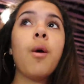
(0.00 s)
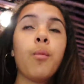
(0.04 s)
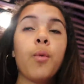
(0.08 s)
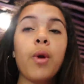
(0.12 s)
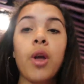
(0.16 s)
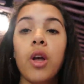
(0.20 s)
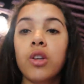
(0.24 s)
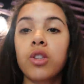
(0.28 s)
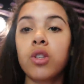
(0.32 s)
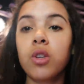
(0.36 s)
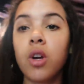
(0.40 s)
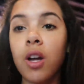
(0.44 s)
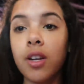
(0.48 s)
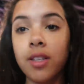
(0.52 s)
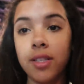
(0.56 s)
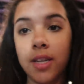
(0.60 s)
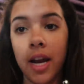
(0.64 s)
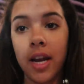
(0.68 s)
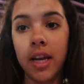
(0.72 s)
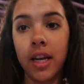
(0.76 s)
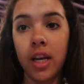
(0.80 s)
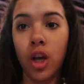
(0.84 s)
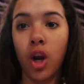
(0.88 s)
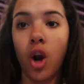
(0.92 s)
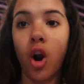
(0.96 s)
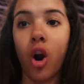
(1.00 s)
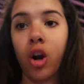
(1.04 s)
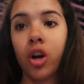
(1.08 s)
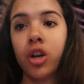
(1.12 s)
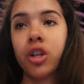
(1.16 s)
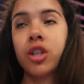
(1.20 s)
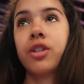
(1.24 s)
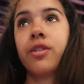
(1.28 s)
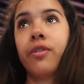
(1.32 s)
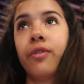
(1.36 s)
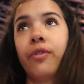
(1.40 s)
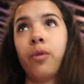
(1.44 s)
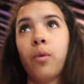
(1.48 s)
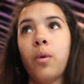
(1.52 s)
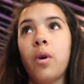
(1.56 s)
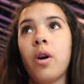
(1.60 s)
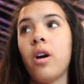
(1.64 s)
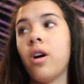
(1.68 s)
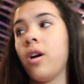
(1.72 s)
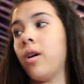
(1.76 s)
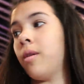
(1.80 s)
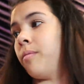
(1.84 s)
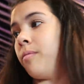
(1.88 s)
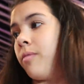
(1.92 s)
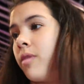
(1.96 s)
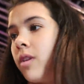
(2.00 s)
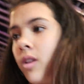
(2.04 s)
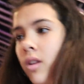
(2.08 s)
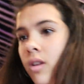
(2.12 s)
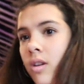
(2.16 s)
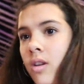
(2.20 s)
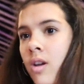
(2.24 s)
We also got dining cards from the